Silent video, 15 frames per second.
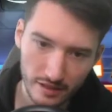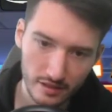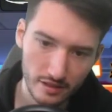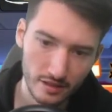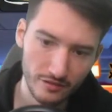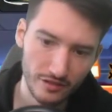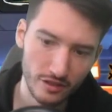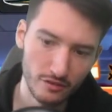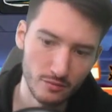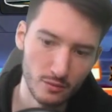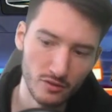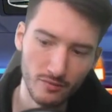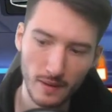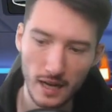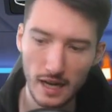If they
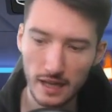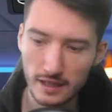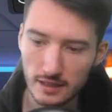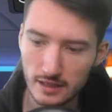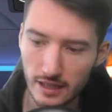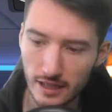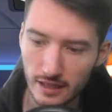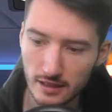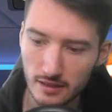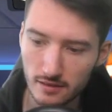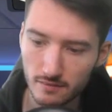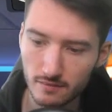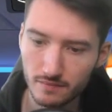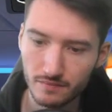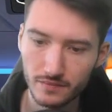remove my Architect,
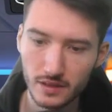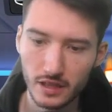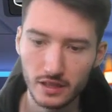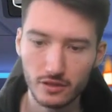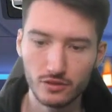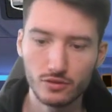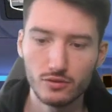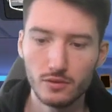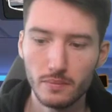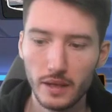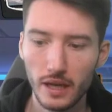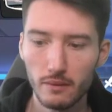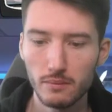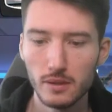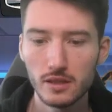I can crew the
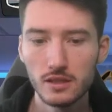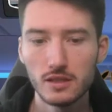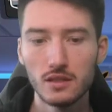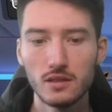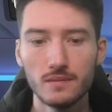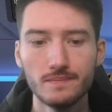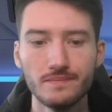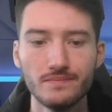Bankbuster